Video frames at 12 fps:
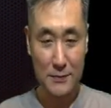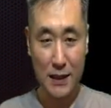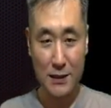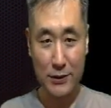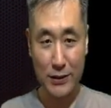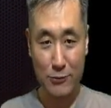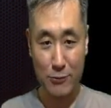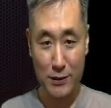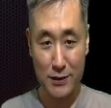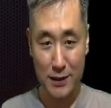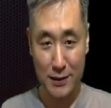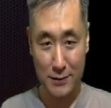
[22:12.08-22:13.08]
grade 1
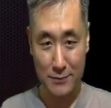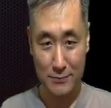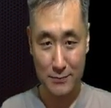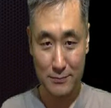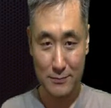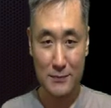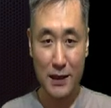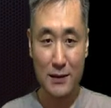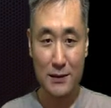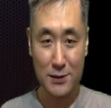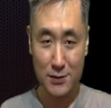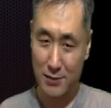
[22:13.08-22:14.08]
tear,
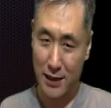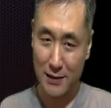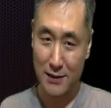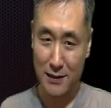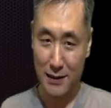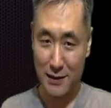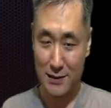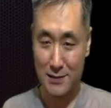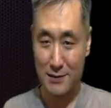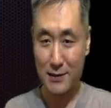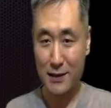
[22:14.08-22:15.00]
just tendinitis,